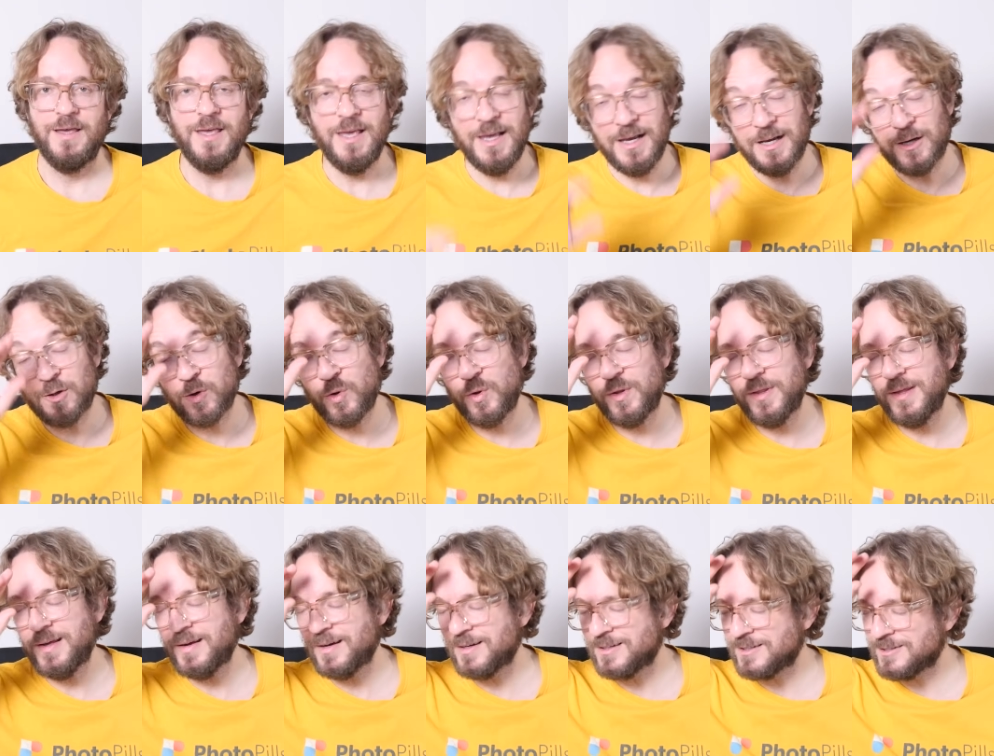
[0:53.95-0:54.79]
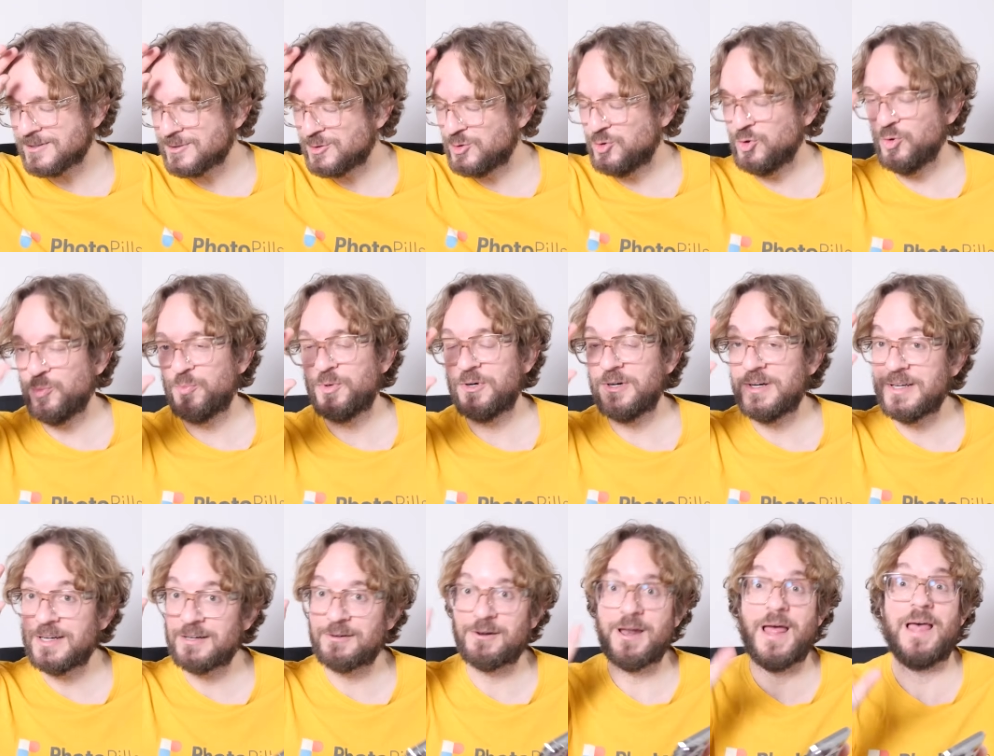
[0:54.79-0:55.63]
including a super
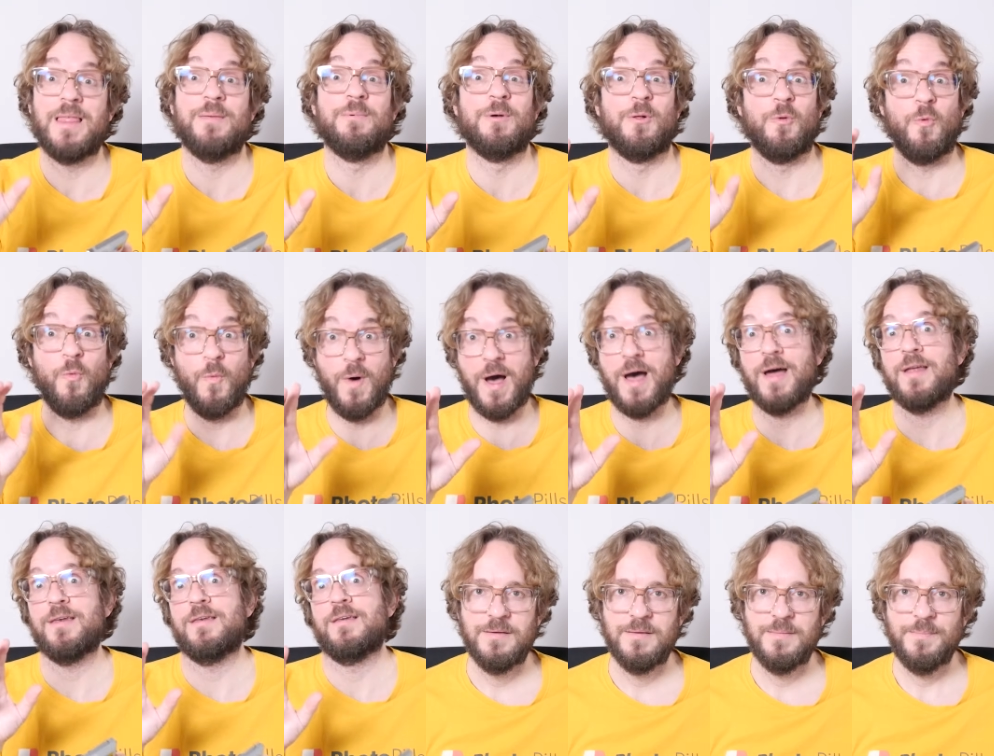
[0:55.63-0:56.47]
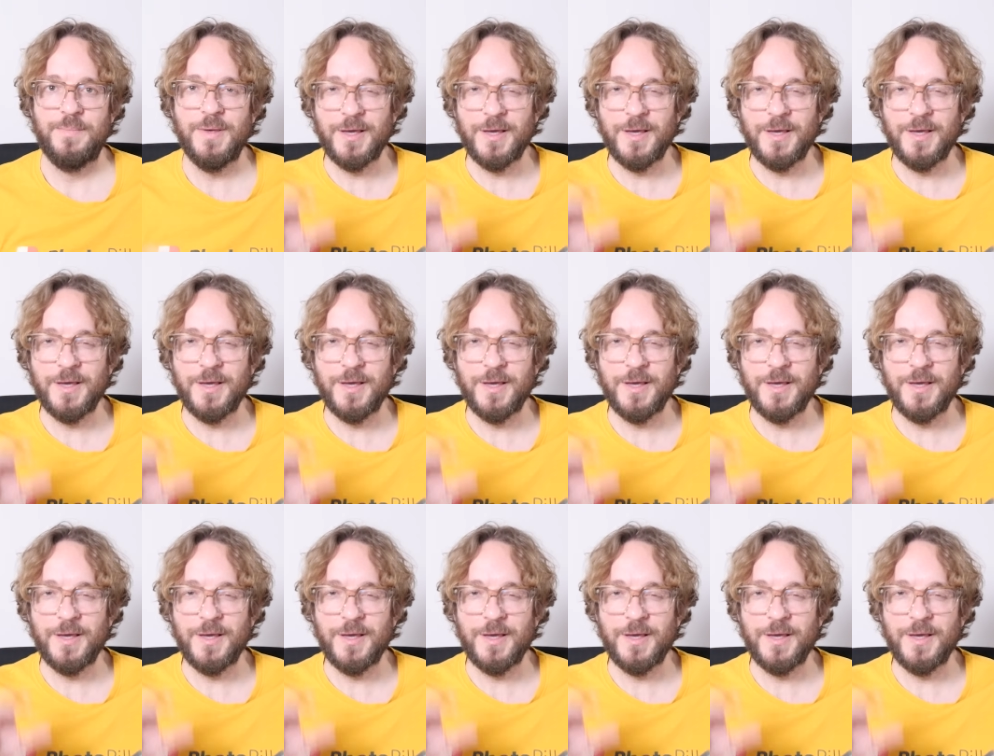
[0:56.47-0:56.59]
incredible one,